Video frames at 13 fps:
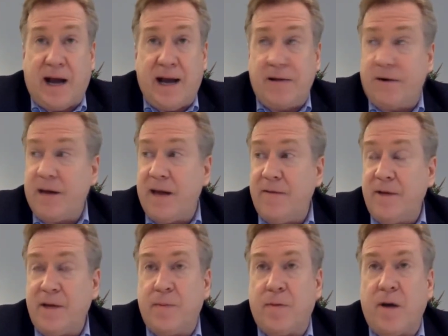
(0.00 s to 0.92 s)
I don't have
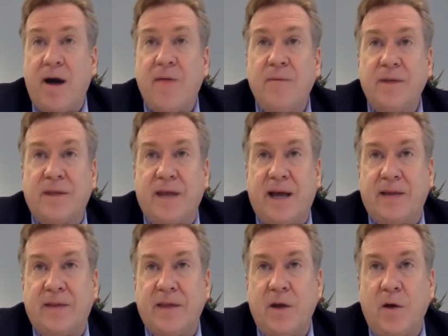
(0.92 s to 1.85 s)
any problem with
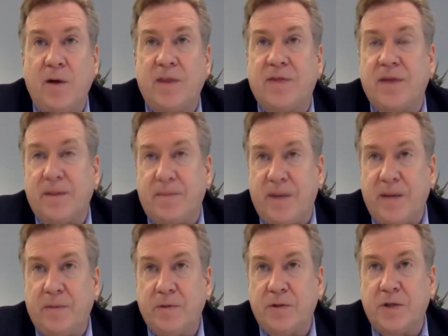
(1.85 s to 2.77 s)
that. The only thing
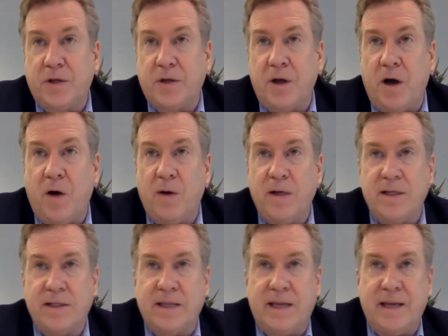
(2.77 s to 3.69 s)
people should know
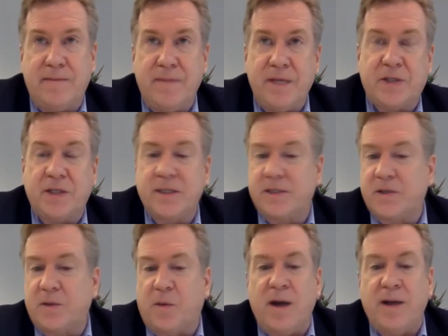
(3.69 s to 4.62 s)
is admissions
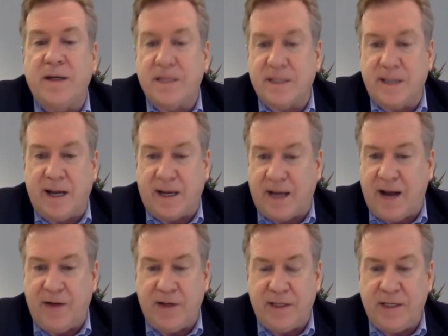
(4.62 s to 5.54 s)
to one does not
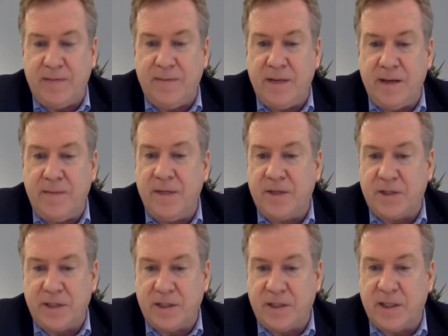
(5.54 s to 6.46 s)
guarantee
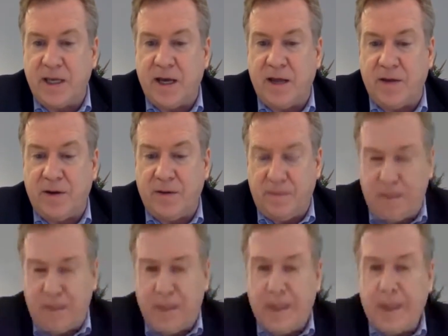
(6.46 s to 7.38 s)
admission to the other.
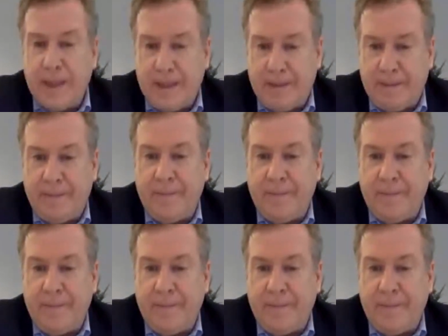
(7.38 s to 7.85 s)
Great.